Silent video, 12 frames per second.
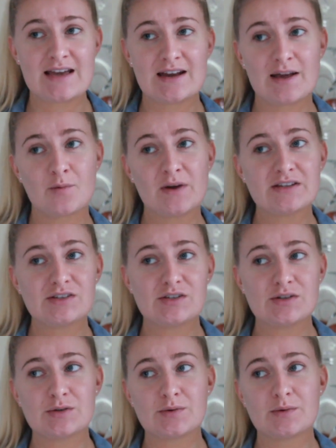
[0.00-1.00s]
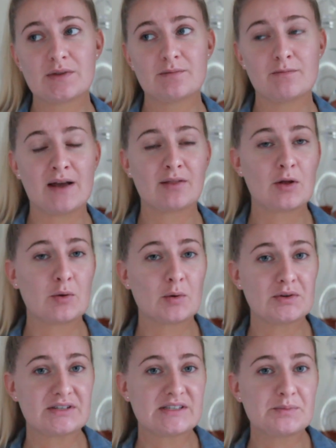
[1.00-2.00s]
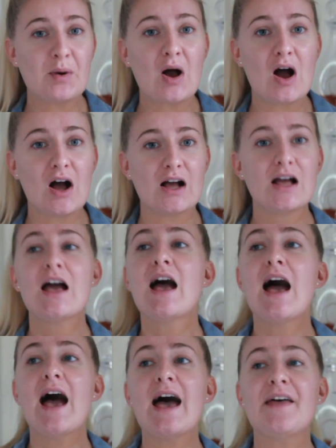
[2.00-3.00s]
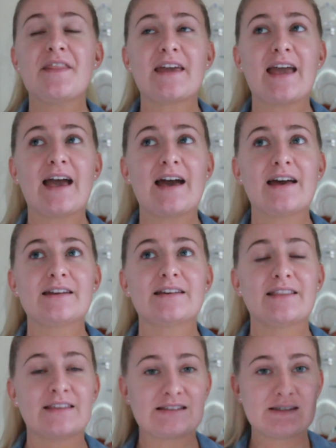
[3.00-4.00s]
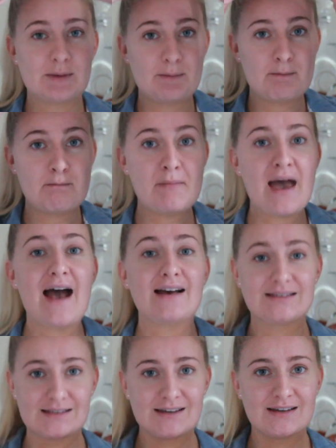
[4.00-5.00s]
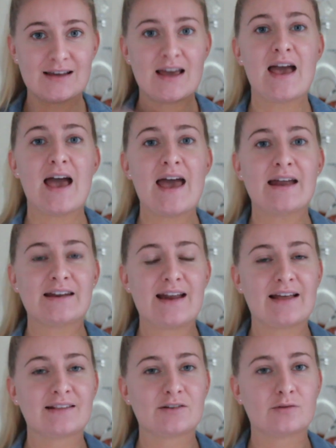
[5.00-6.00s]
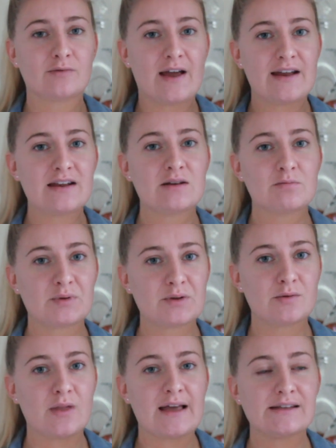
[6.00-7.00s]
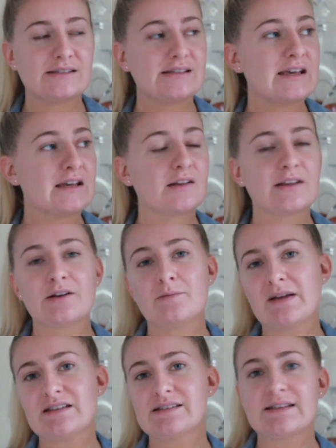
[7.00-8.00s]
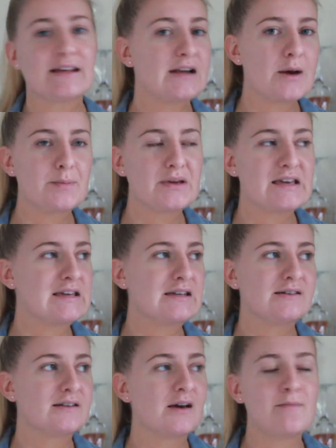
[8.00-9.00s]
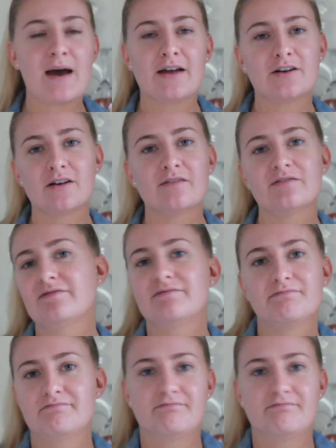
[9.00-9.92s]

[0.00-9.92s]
and I went to my local spa and they had this mask and it had little red and blue lights. It cleared my skin up in a matter of